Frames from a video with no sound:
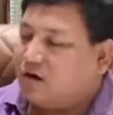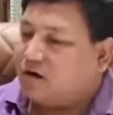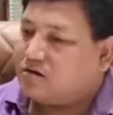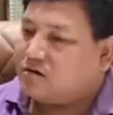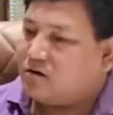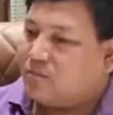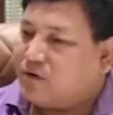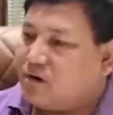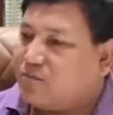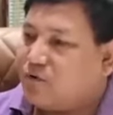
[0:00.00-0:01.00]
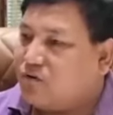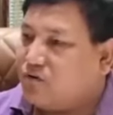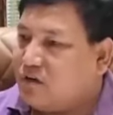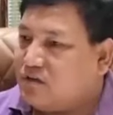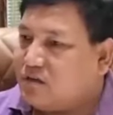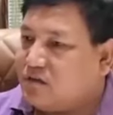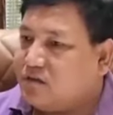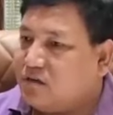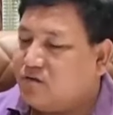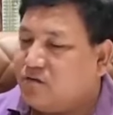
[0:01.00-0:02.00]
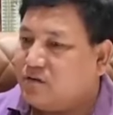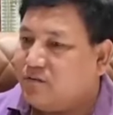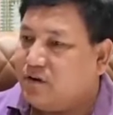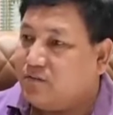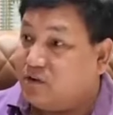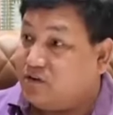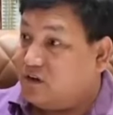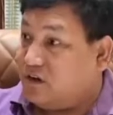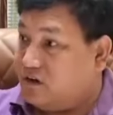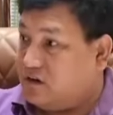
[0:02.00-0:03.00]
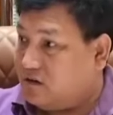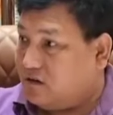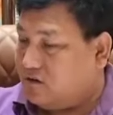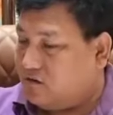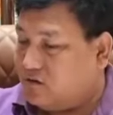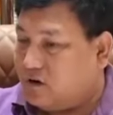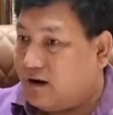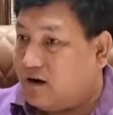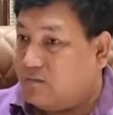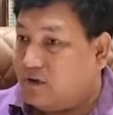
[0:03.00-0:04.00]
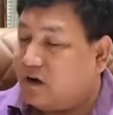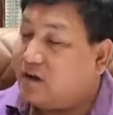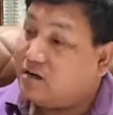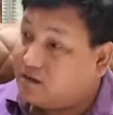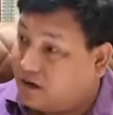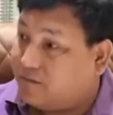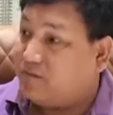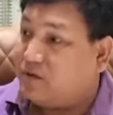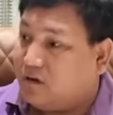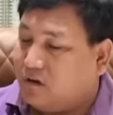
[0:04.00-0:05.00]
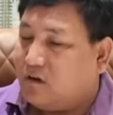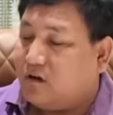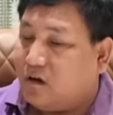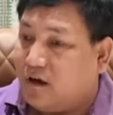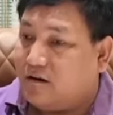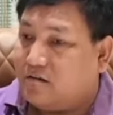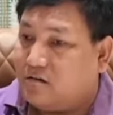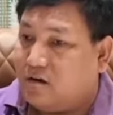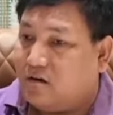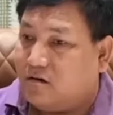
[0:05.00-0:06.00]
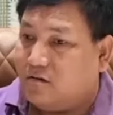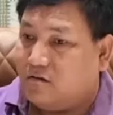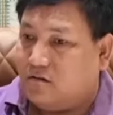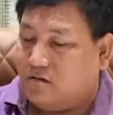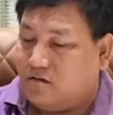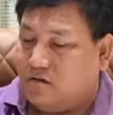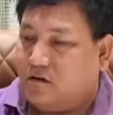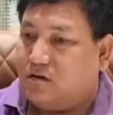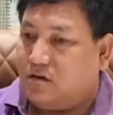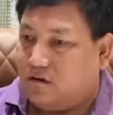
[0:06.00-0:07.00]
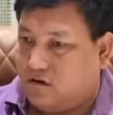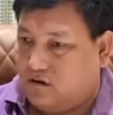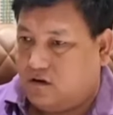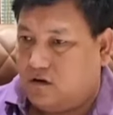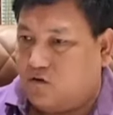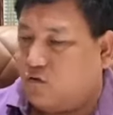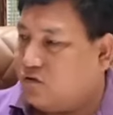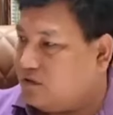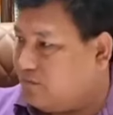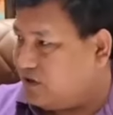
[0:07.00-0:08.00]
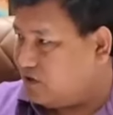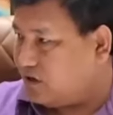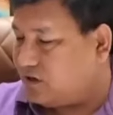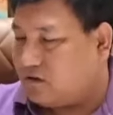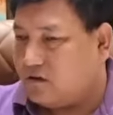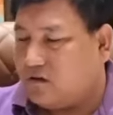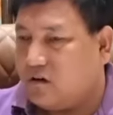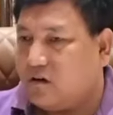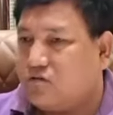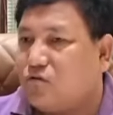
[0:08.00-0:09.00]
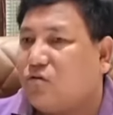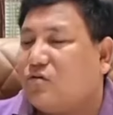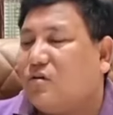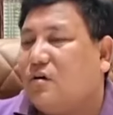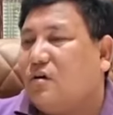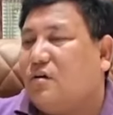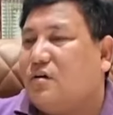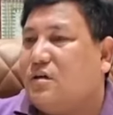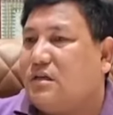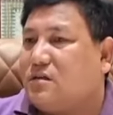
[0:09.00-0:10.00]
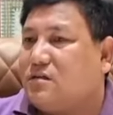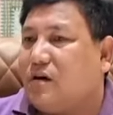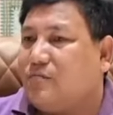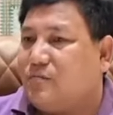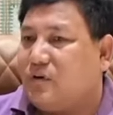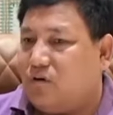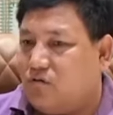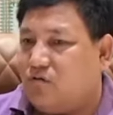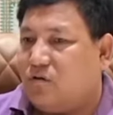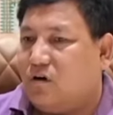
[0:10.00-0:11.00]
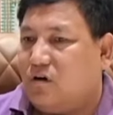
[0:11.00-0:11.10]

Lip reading: And Gopinath Bordoloi ji, he was a very visionary, you know, dynamic at that time, and he knows everything. So he did some, you know,